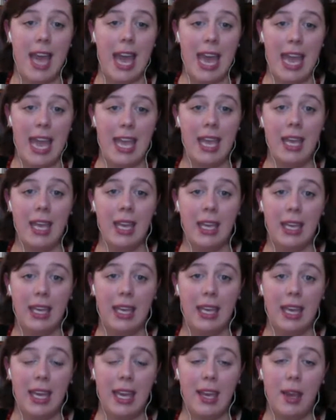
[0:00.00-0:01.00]

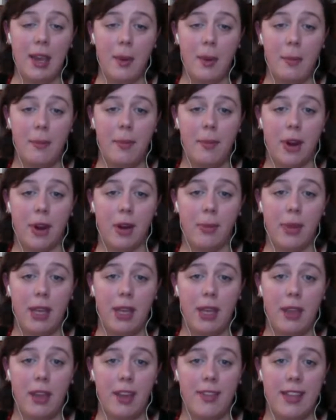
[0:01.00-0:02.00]
aebarbee,
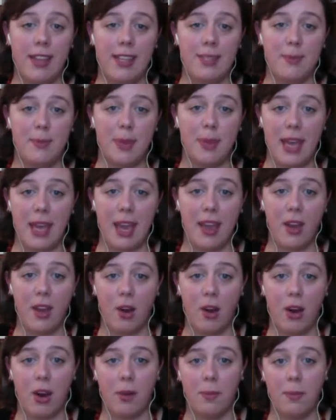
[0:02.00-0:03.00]
and that's
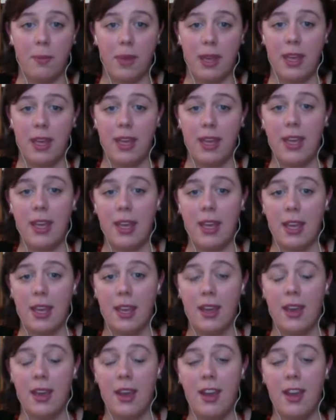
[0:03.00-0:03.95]
BARBEE